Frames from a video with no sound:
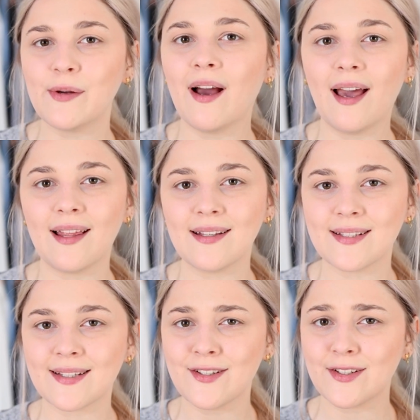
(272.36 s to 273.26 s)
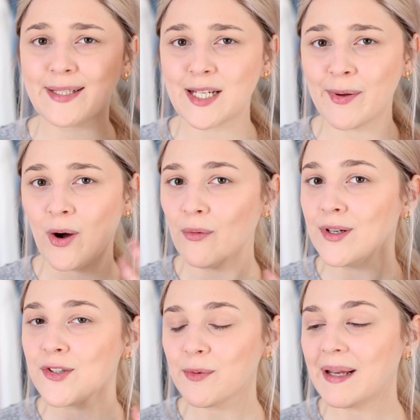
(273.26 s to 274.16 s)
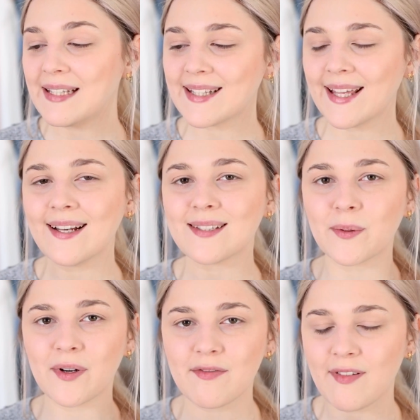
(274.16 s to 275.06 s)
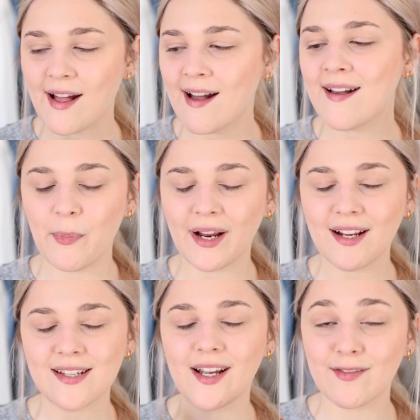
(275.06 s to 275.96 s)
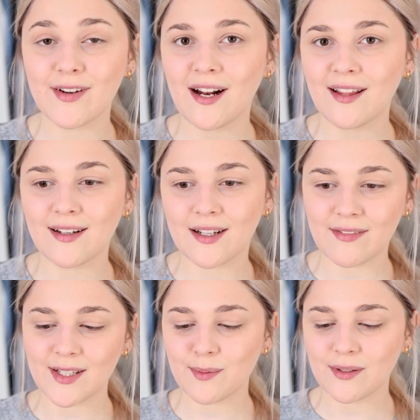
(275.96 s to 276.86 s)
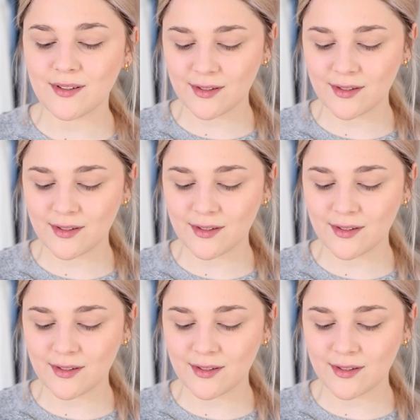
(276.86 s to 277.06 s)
tone highlighters can just look a bit orange on my skin because I'm quite fair, but actually I really like the look of this one.